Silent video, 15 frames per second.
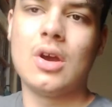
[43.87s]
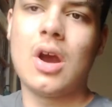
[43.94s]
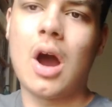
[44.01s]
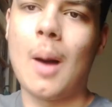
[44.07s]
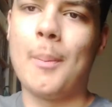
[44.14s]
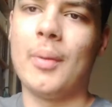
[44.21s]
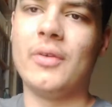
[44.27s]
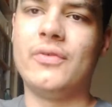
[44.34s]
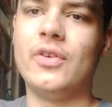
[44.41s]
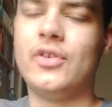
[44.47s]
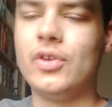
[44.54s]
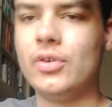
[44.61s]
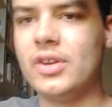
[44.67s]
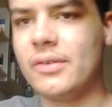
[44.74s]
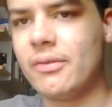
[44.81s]
are both for
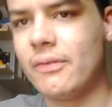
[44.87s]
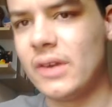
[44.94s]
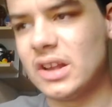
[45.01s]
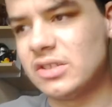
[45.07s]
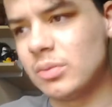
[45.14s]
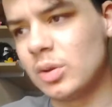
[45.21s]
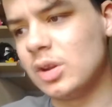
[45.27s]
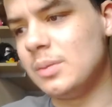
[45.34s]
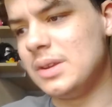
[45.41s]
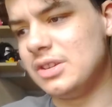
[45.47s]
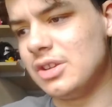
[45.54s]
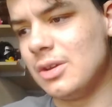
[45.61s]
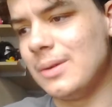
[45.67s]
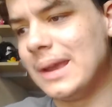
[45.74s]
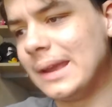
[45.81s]
2 different things I'm going to be
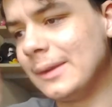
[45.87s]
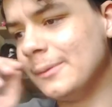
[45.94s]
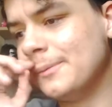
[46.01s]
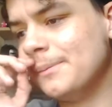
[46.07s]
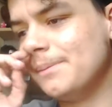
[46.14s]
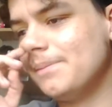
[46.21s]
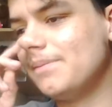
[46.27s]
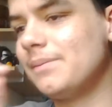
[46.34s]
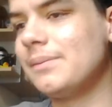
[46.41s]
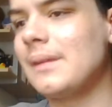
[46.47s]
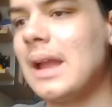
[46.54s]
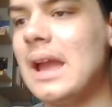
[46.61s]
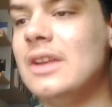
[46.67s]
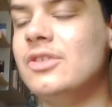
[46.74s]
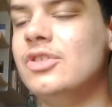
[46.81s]
doing.
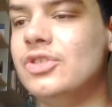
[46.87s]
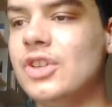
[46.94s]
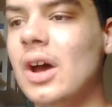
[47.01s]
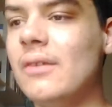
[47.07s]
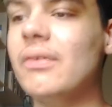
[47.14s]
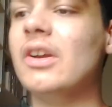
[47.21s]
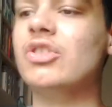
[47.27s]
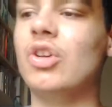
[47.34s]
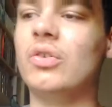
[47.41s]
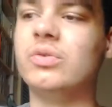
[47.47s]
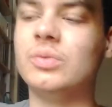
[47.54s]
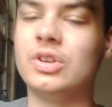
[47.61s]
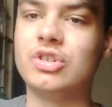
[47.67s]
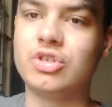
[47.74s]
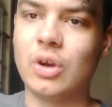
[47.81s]
And to start things off,
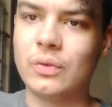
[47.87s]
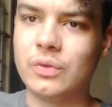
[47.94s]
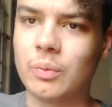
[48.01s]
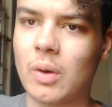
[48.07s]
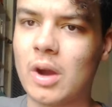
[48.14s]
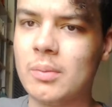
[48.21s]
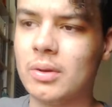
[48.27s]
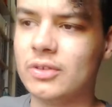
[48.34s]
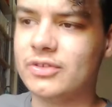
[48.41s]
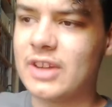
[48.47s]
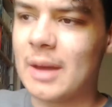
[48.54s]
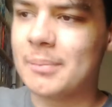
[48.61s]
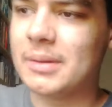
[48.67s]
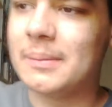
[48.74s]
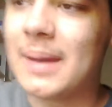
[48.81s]
I'm going to show off the robots that
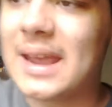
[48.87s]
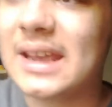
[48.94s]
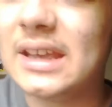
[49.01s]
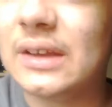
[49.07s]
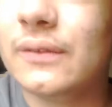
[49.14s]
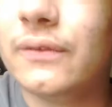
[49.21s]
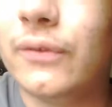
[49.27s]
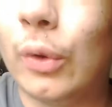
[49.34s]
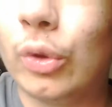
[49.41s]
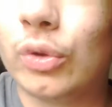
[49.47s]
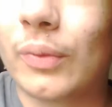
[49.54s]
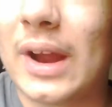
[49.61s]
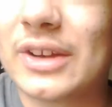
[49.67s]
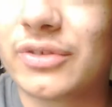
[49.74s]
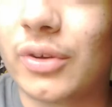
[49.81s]
I've been making for the
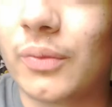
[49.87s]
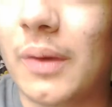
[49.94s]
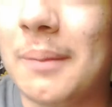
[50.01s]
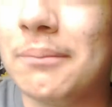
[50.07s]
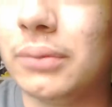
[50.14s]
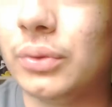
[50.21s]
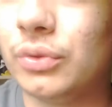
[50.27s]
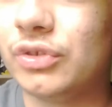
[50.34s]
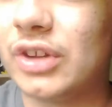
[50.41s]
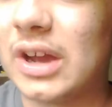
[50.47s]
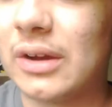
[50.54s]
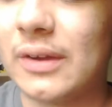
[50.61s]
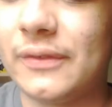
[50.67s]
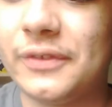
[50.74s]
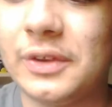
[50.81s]
Retro Rumbles.
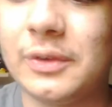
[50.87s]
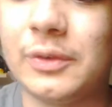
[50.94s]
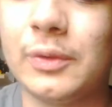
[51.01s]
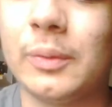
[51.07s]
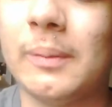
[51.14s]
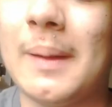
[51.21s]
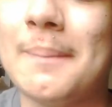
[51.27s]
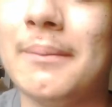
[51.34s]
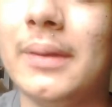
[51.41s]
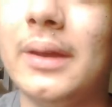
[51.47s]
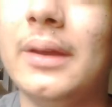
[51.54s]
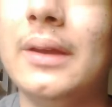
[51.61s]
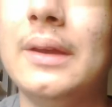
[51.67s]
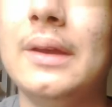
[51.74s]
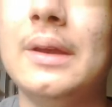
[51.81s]
Now, if you
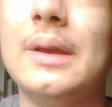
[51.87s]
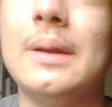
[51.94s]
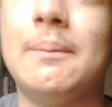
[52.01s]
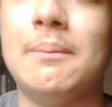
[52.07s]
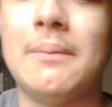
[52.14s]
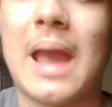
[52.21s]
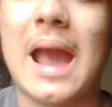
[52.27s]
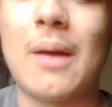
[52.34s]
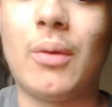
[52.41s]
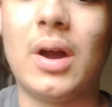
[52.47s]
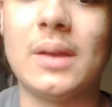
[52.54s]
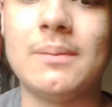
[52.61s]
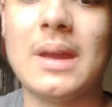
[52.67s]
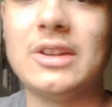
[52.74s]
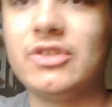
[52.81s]
remember how
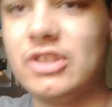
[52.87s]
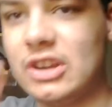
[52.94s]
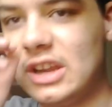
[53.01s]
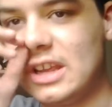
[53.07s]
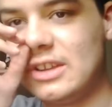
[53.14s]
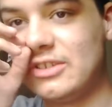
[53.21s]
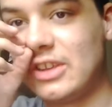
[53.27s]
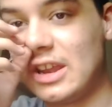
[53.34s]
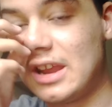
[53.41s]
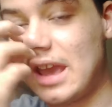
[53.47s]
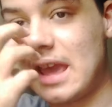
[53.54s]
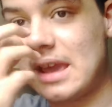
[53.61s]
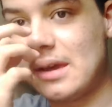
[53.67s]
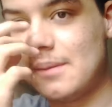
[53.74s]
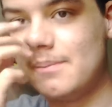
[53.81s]
I mentioned these in
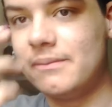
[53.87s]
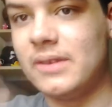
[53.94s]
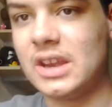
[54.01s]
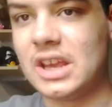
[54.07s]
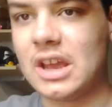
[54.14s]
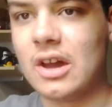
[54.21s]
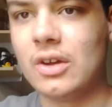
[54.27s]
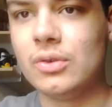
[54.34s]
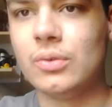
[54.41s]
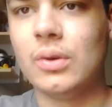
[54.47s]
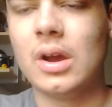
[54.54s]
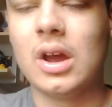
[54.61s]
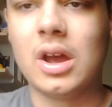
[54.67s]
a video,